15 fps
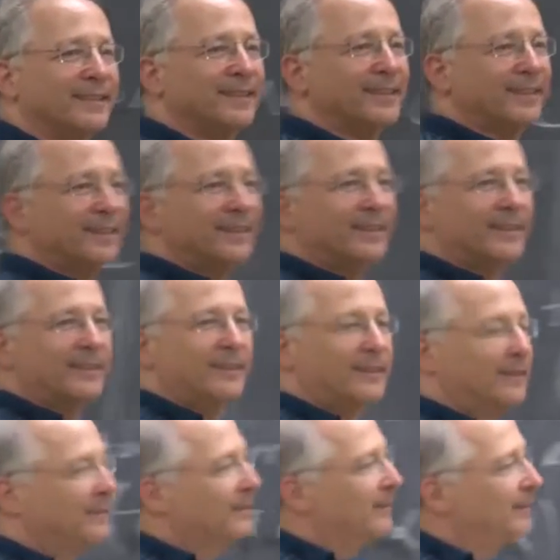You said you had
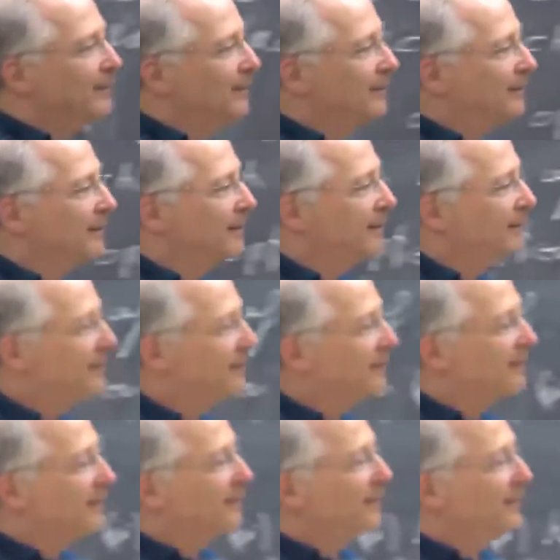another way to prove this,
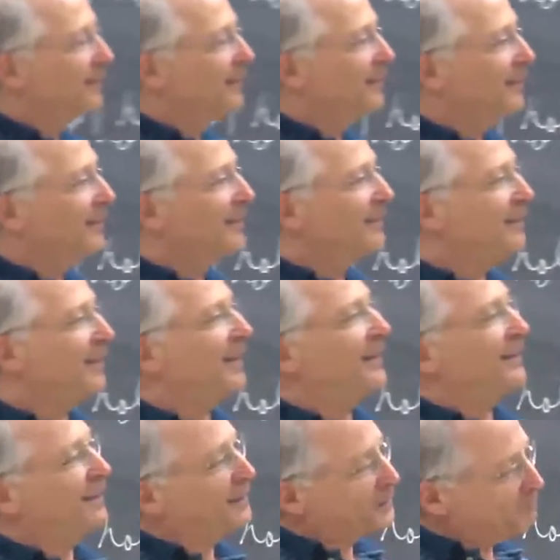Donald? Yeah,
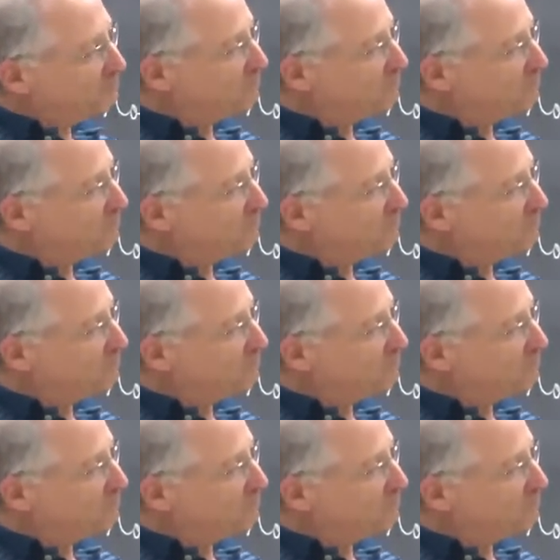yeah.